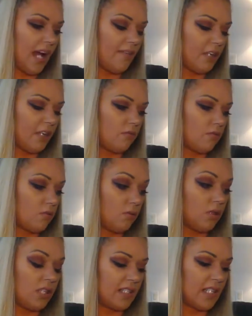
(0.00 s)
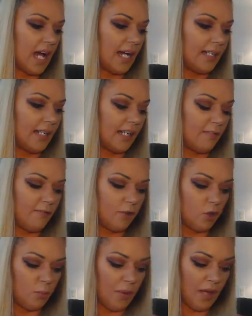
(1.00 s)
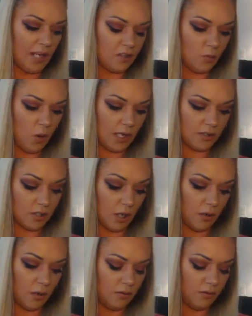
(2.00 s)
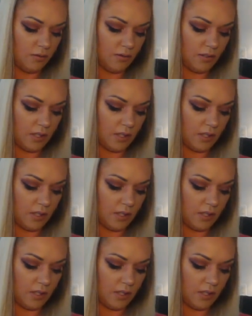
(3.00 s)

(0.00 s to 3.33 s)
I haven't designed any food based one, So,